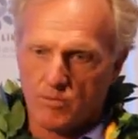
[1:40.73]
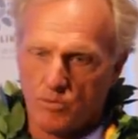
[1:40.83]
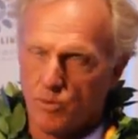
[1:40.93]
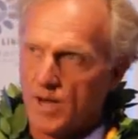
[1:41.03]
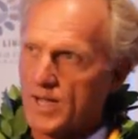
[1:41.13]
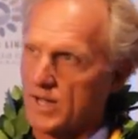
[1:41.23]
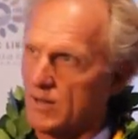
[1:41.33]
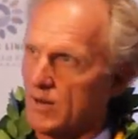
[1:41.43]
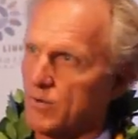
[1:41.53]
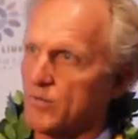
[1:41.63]
Hawaii, in a
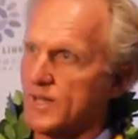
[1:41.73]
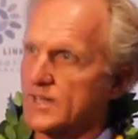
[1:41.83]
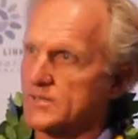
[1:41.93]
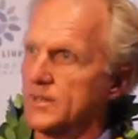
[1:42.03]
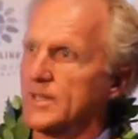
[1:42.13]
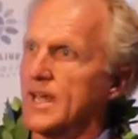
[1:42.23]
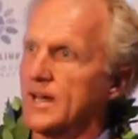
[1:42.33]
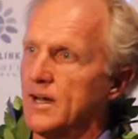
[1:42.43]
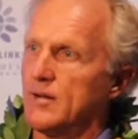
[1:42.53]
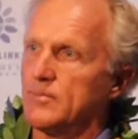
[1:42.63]
lot of ways, being that
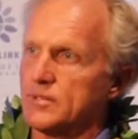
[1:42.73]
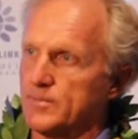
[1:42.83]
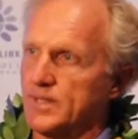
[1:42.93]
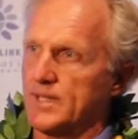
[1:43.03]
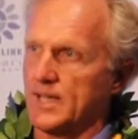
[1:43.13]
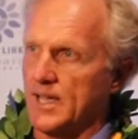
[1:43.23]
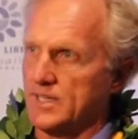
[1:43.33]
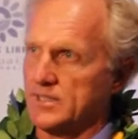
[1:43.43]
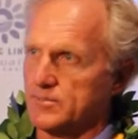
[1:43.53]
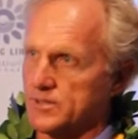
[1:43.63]
hub. It's been the
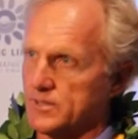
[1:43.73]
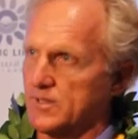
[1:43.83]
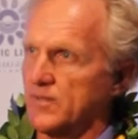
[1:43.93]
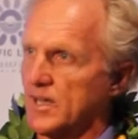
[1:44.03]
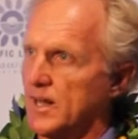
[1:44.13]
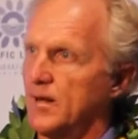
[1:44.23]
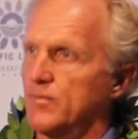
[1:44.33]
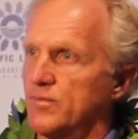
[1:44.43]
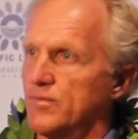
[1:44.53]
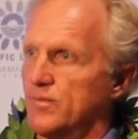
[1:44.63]
Asia-Pacific hub
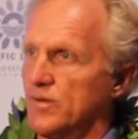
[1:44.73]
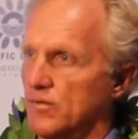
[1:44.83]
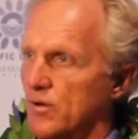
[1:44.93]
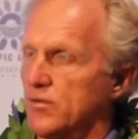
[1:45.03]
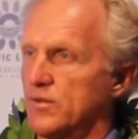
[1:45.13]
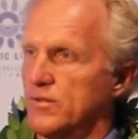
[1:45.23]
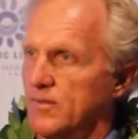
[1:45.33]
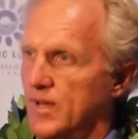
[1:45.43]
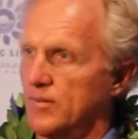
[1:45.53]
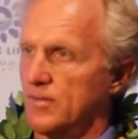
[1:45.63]
of growth and
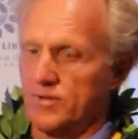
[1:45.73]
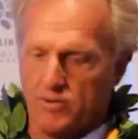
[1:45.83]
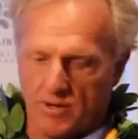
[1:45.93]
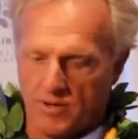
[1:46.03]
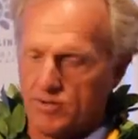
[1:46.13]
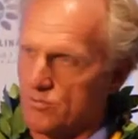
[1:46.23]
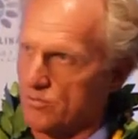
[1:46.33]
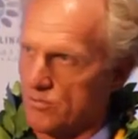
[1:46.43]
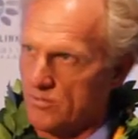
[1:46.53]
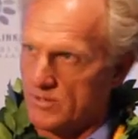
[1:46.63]
development, not only through
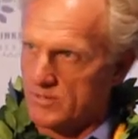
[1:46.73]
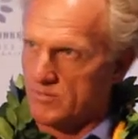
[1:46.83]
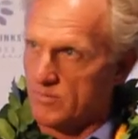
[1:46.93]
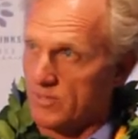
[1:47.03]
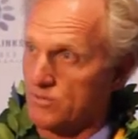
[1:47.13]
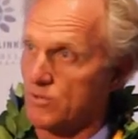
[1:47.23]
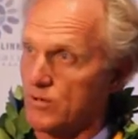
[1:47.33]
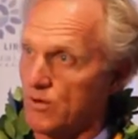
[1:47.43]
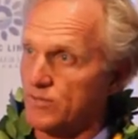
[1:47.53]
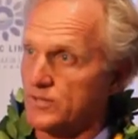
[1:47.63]
tourism, but through
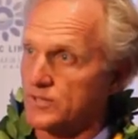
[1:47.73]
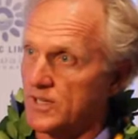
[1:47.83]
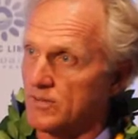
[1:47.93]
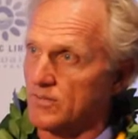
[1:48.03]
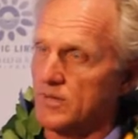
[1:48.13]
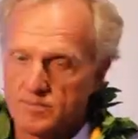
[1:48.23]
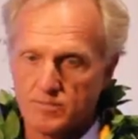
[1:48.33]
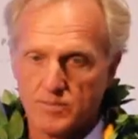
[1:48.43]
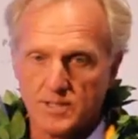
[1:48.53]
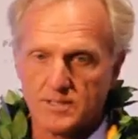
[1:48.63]
golf in general. There's
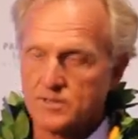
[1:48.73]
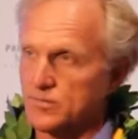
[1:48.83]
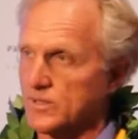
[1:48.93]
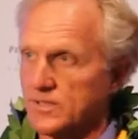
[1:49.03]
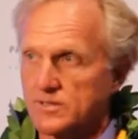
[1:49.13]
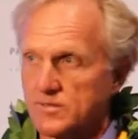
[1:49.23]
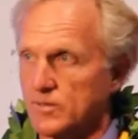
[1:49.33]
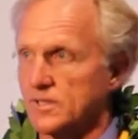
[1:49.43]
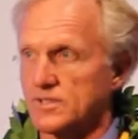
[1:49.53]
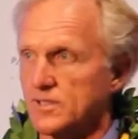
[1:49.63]
millions and millions and
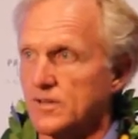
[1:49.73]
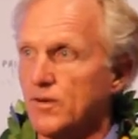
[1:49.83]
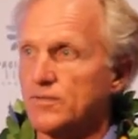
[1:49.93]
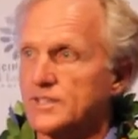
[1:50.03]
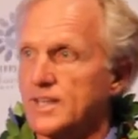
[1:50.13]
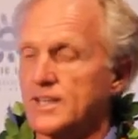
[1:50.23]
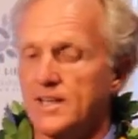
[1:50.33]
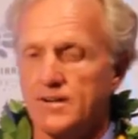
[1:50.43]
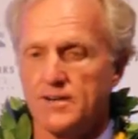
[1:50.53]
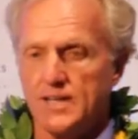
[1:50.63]
millions of golfers out
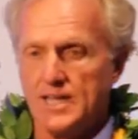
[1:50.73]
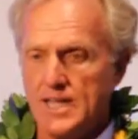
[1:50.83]
there, and